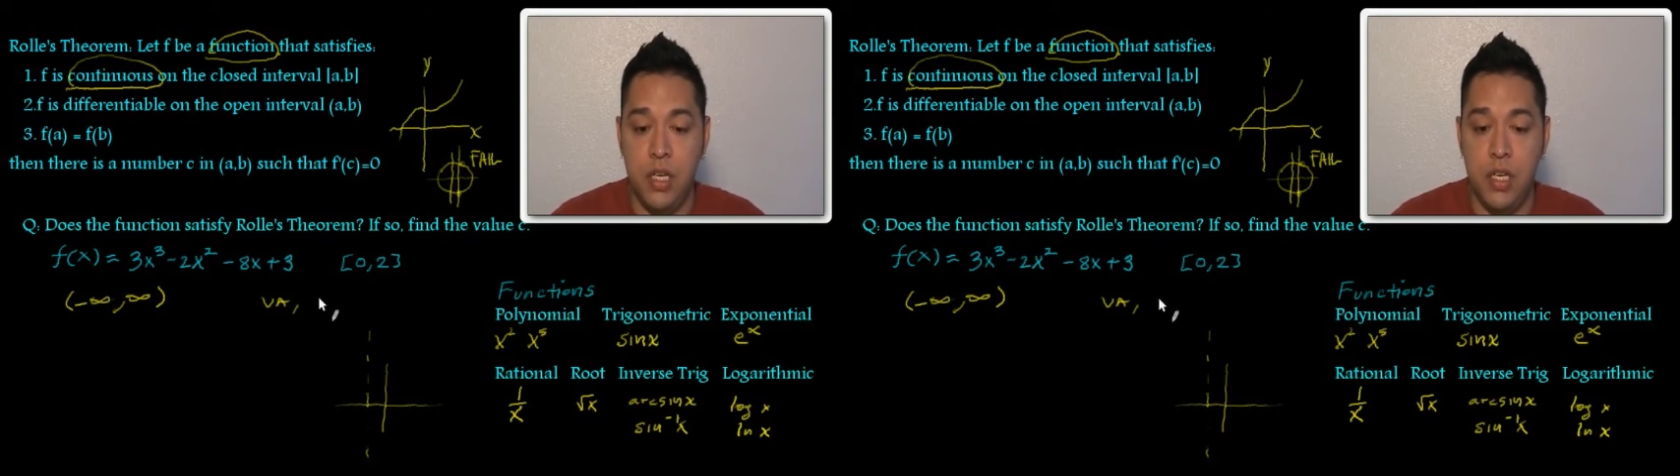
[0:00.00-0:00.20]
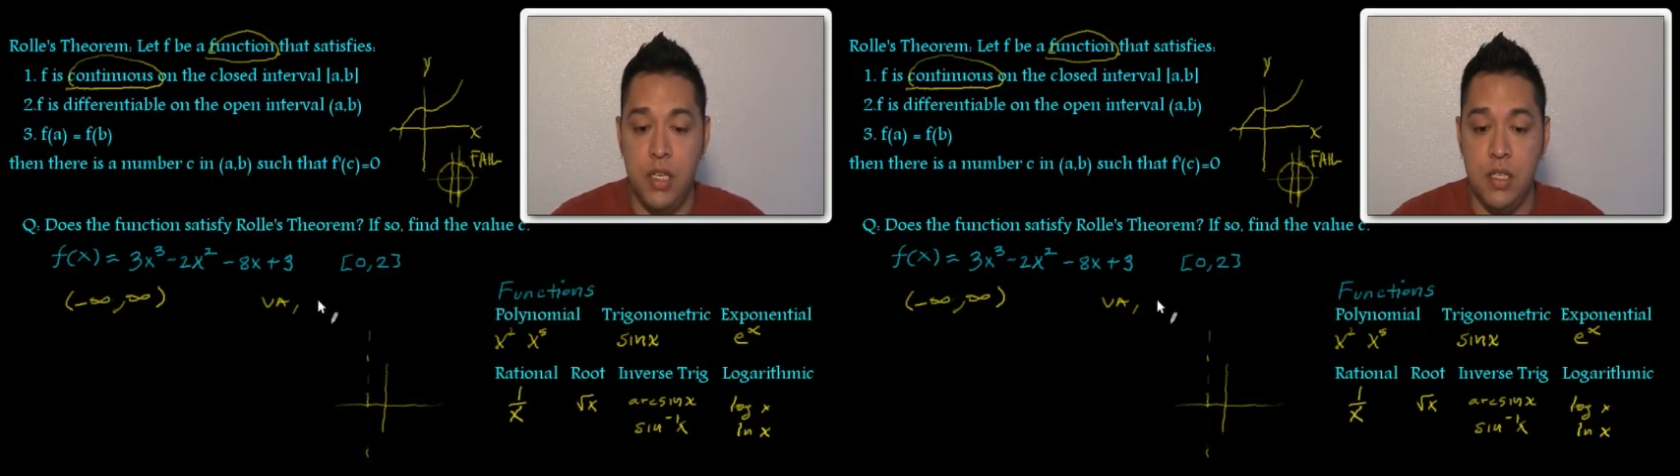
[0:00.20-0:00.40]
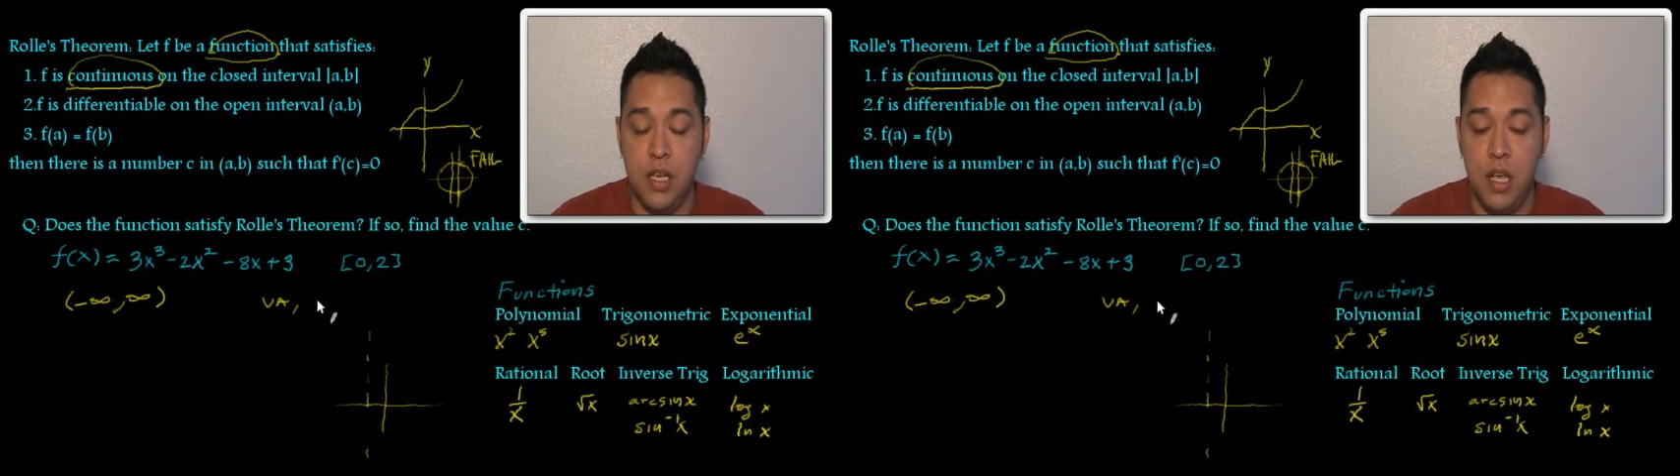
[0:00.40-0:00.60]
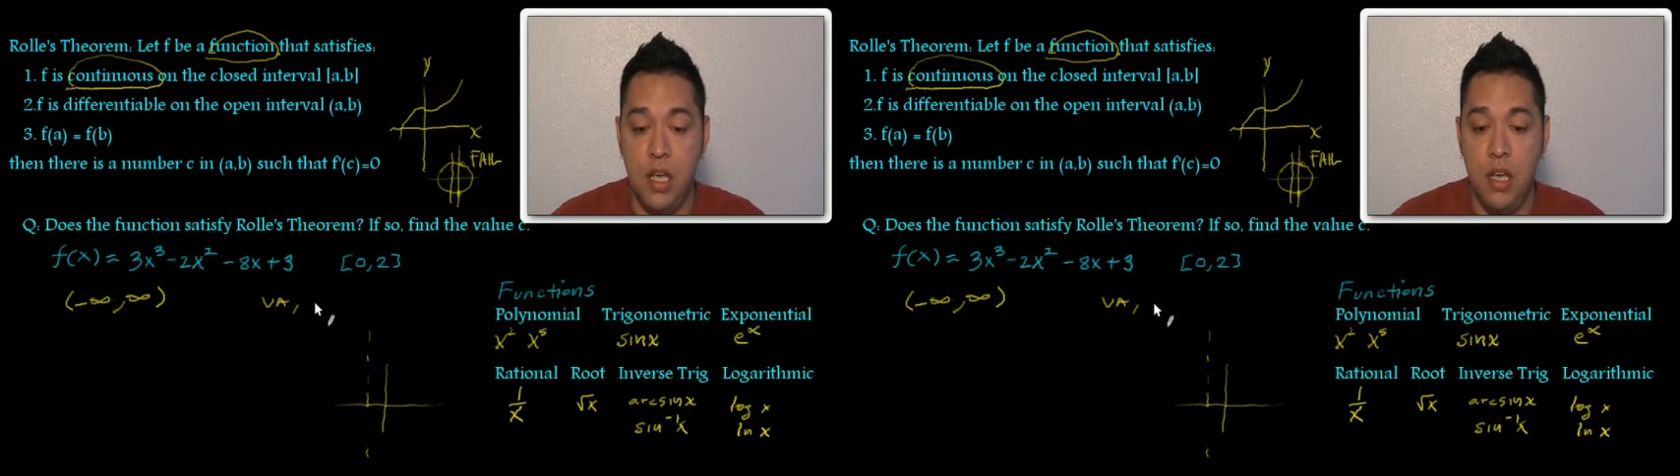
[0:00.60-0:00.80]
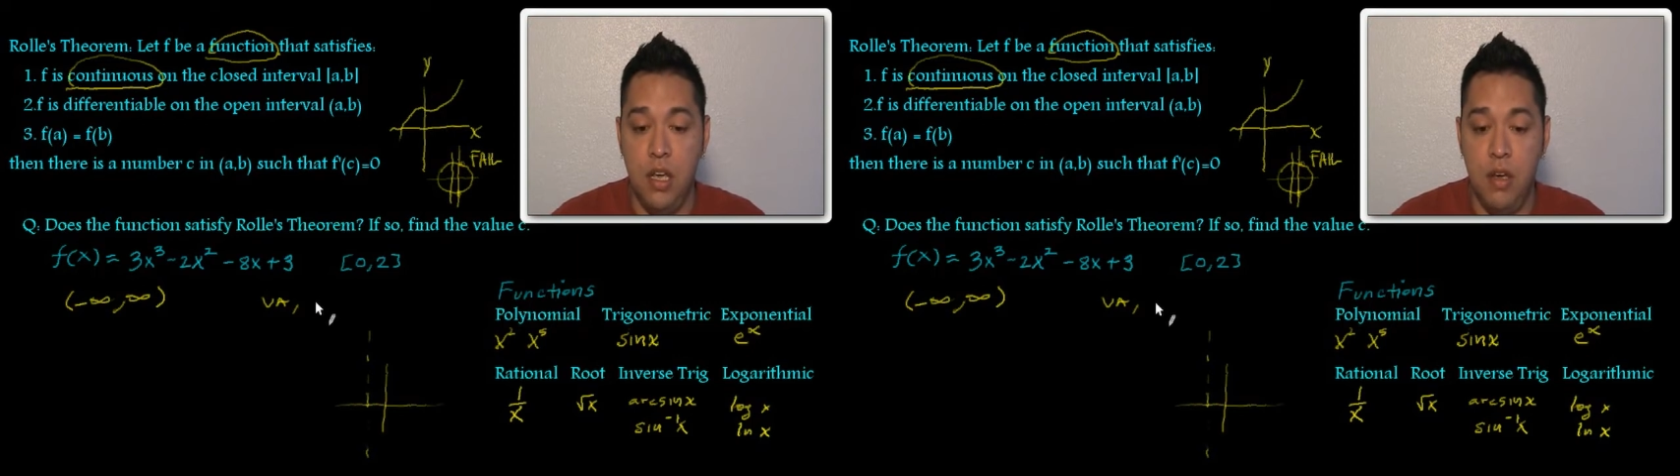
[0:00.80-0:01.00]
is
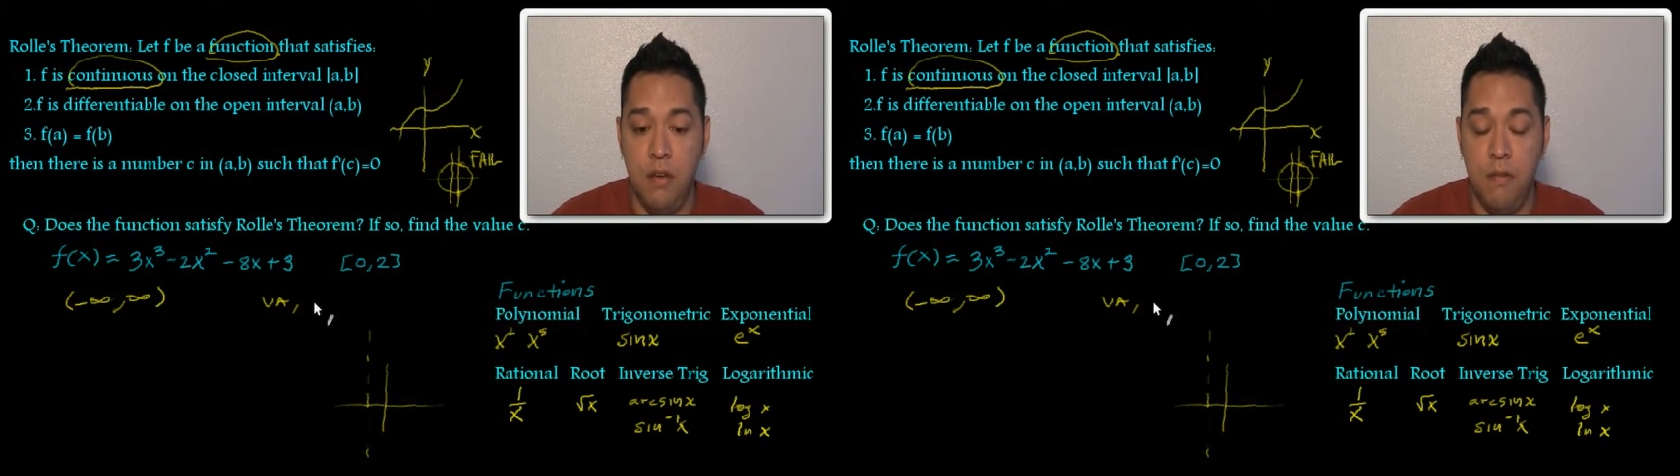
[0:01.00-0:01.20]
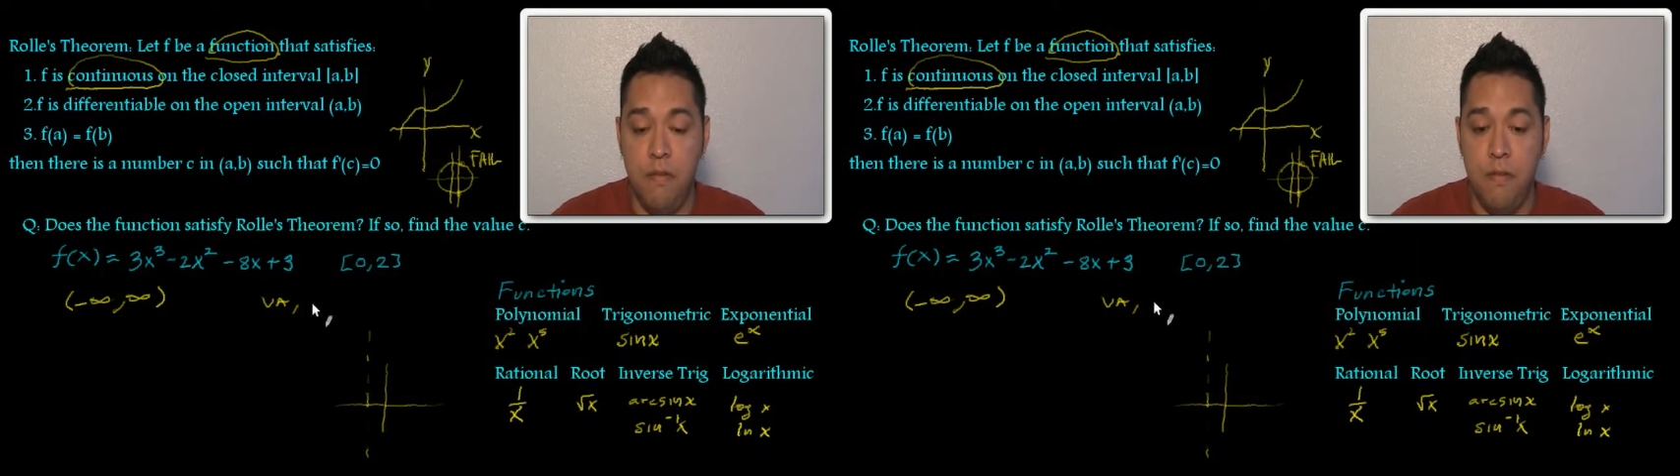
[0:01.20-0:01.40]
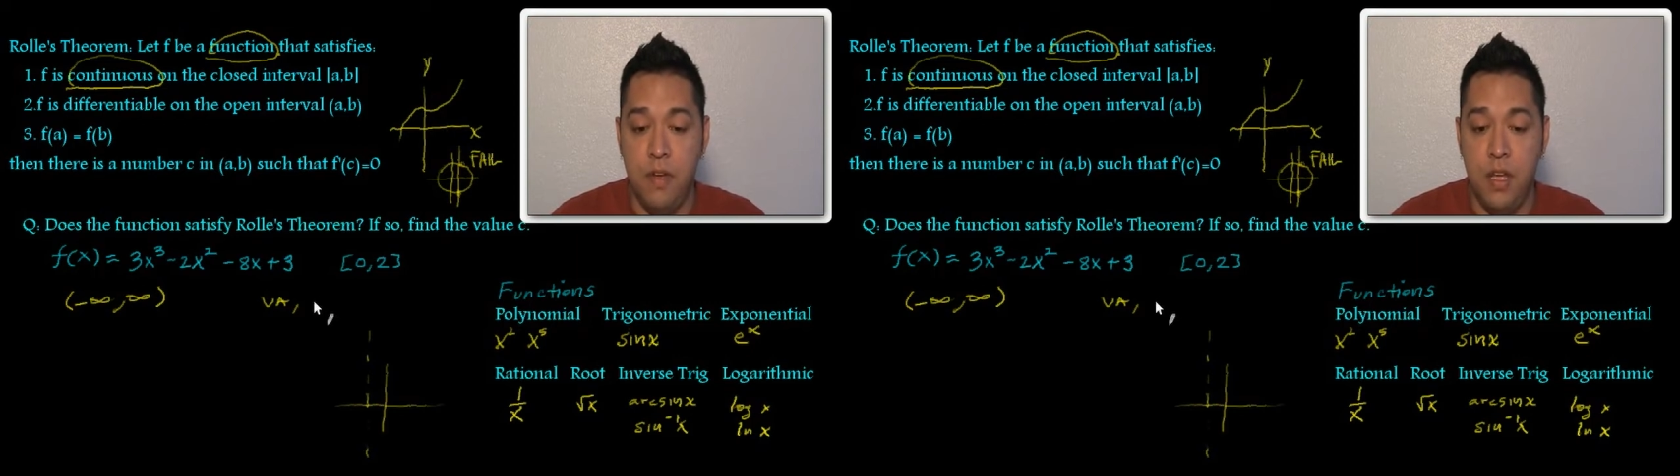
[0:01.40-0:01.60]
if